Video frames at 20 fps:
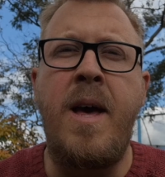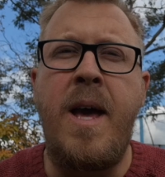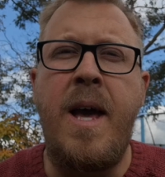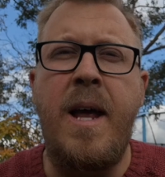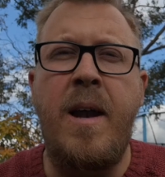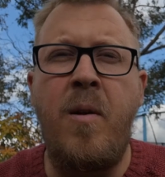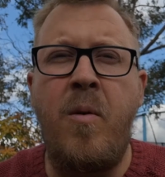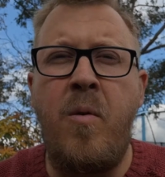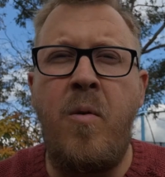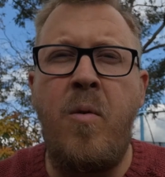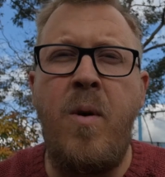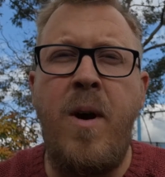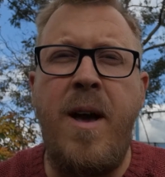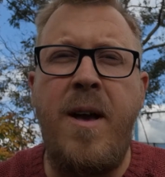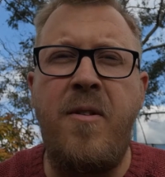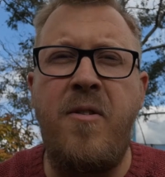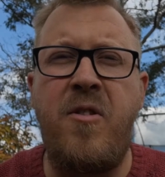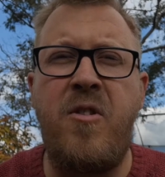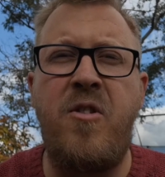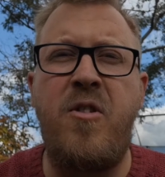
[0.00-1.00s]
in all
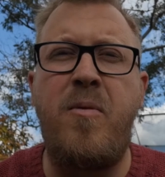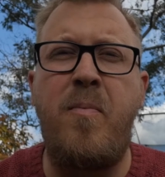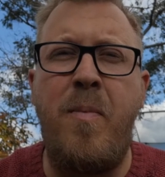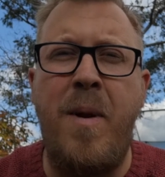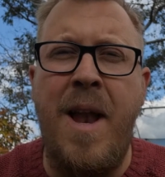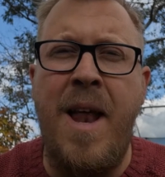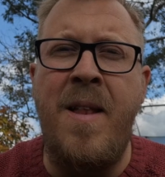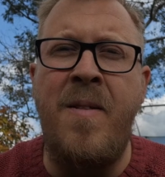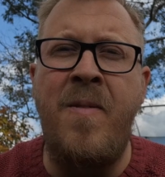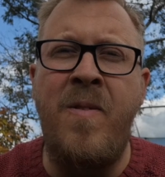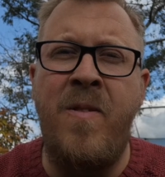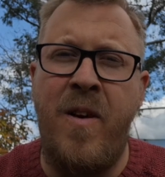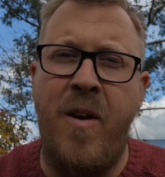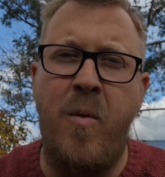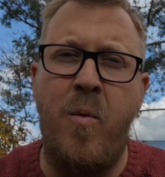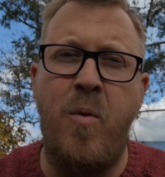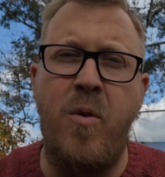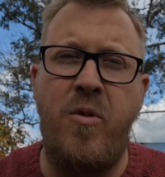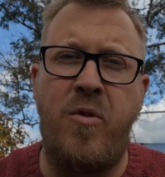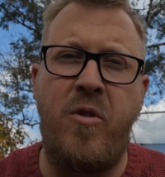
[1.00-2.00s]
his splendor
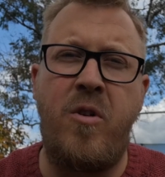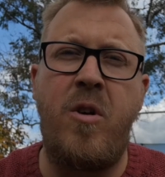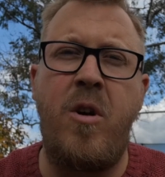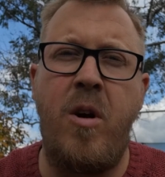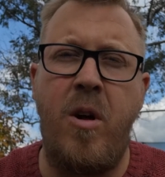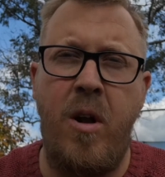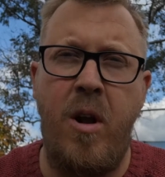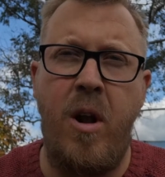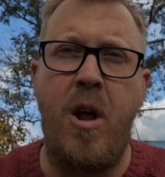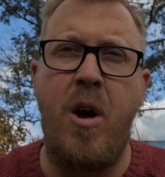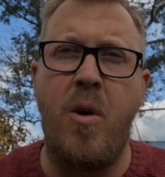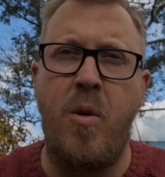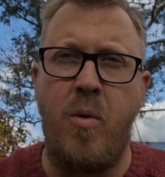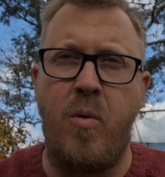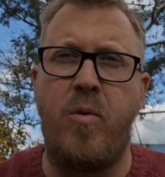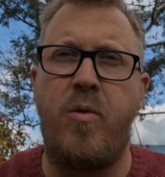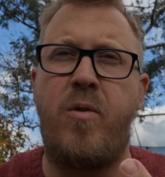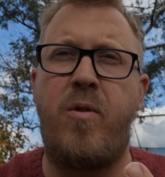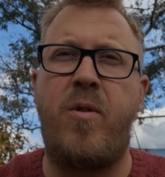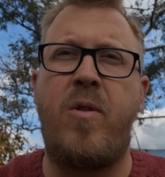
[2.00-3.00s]
was
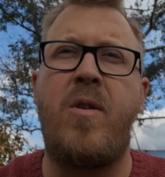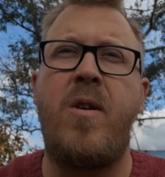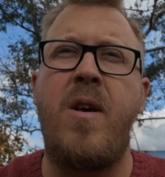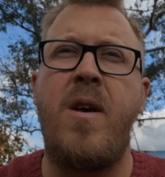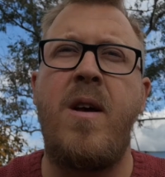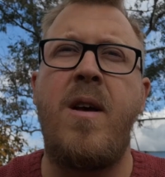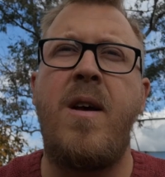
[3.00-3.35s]
clothed